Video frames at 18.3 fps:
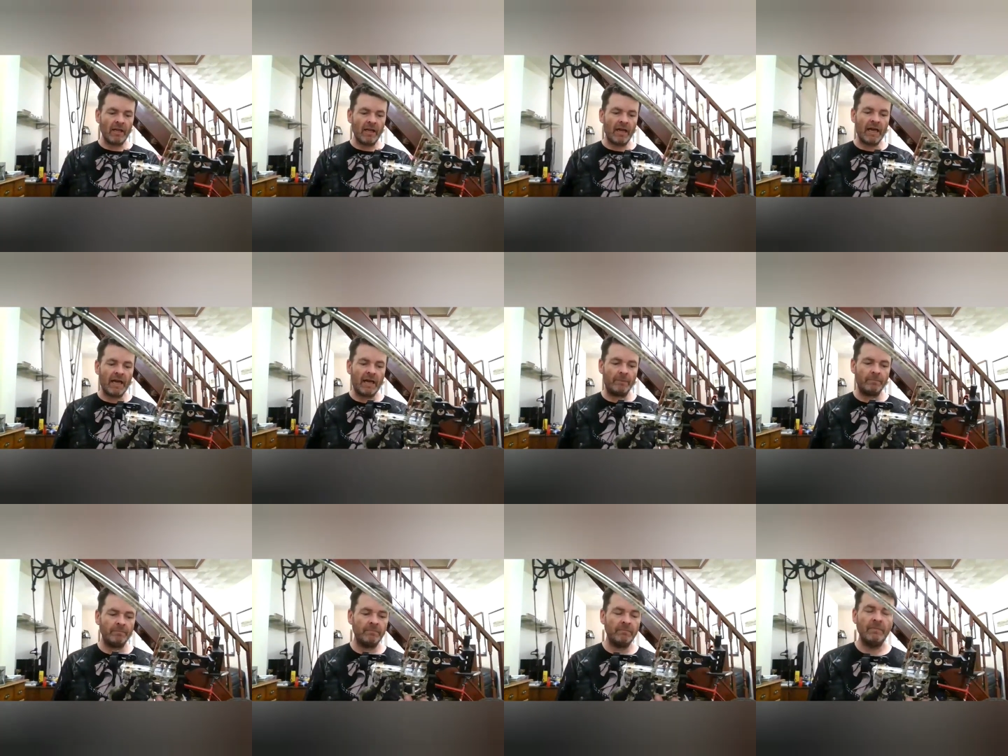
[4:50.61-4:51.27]

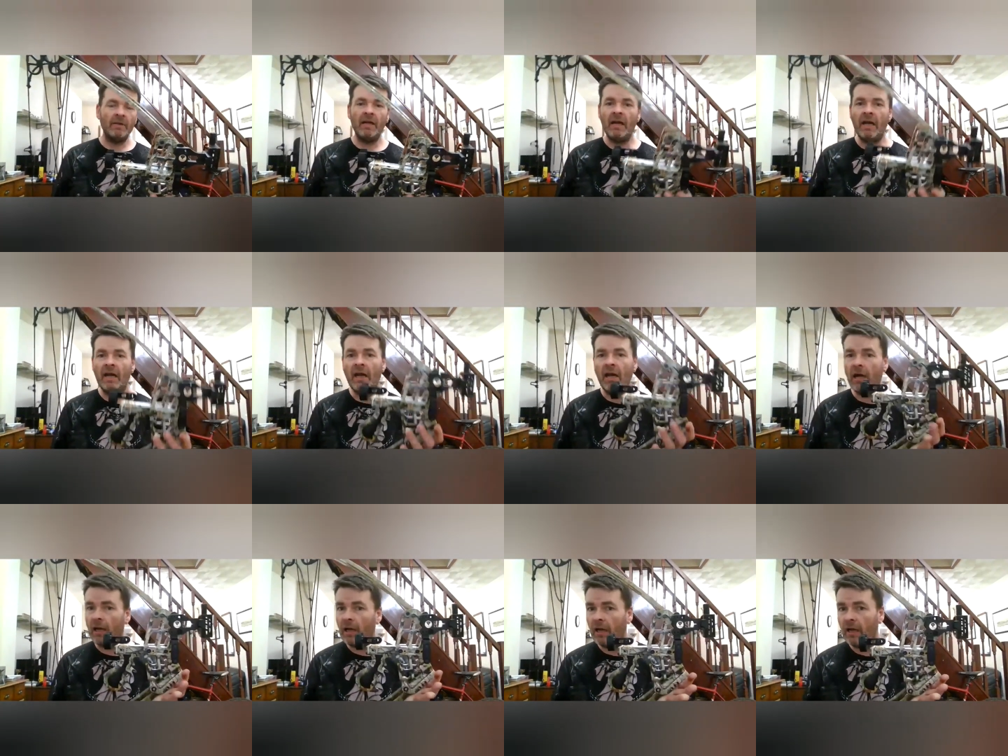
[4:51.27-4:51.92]
Um,
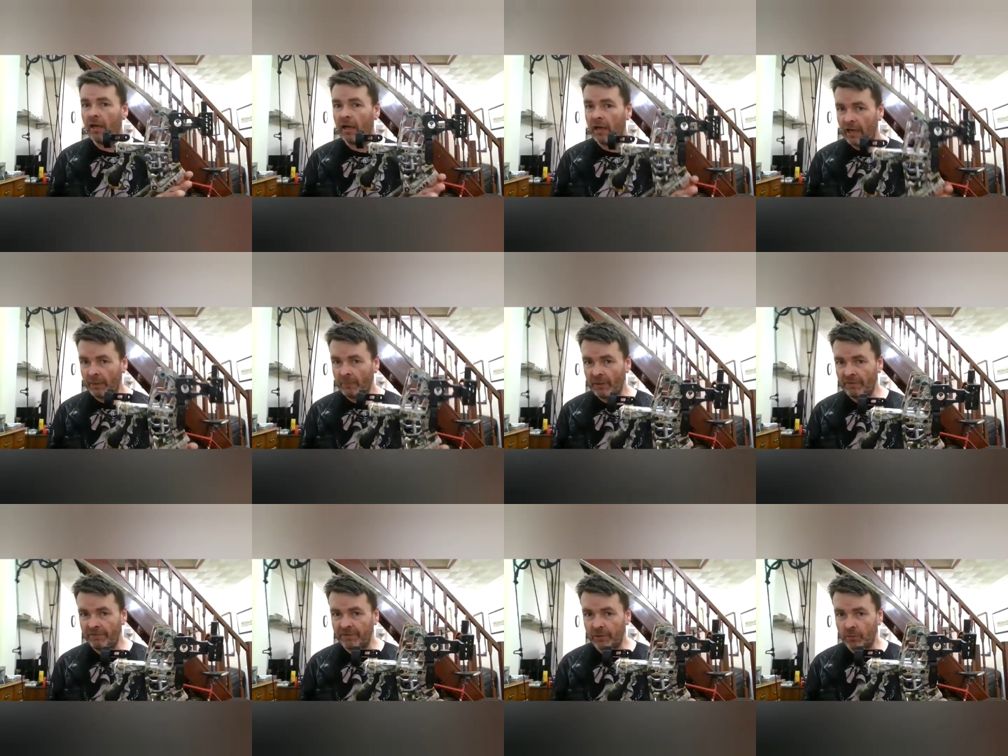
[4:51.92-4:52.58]
I
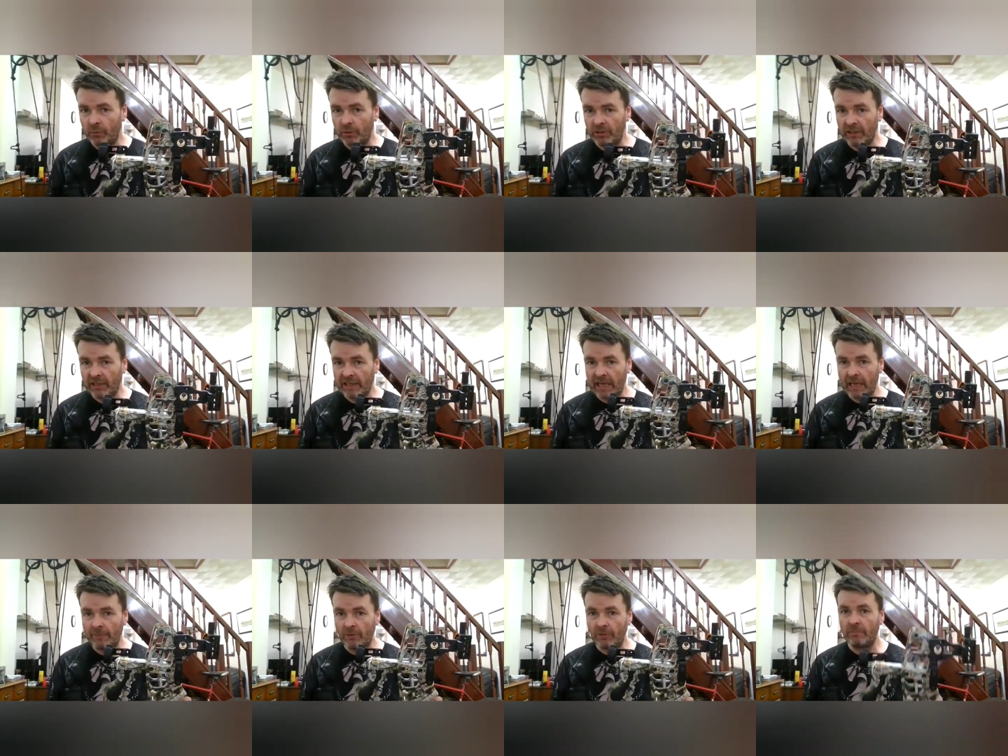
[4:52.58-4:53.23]
went for the woodland
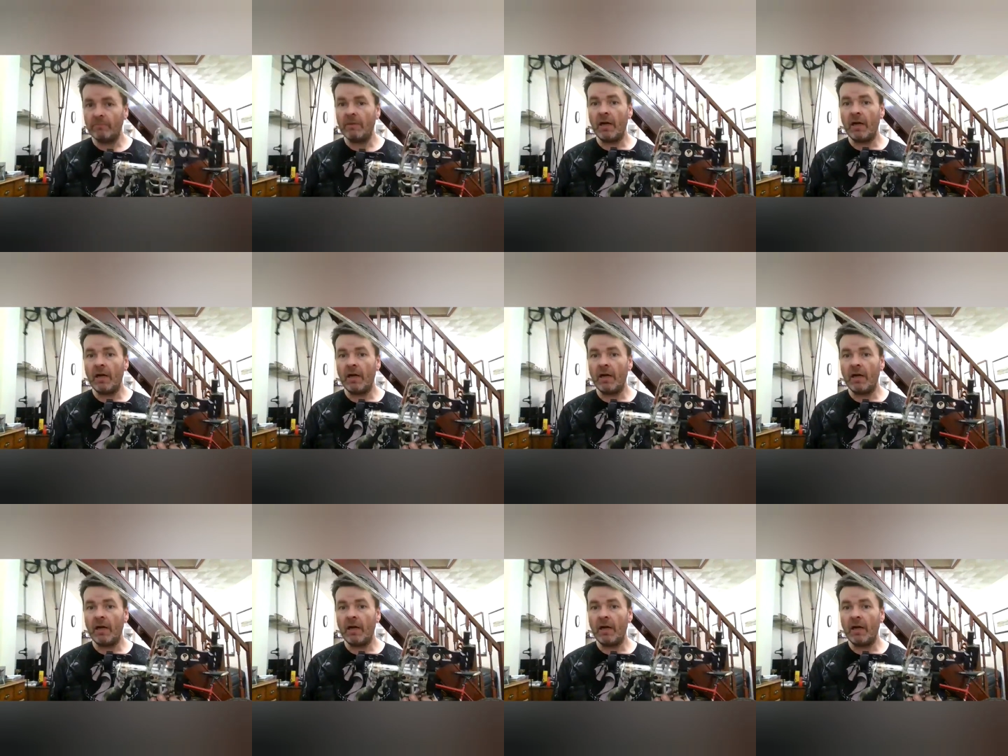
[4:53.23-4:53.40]
camel.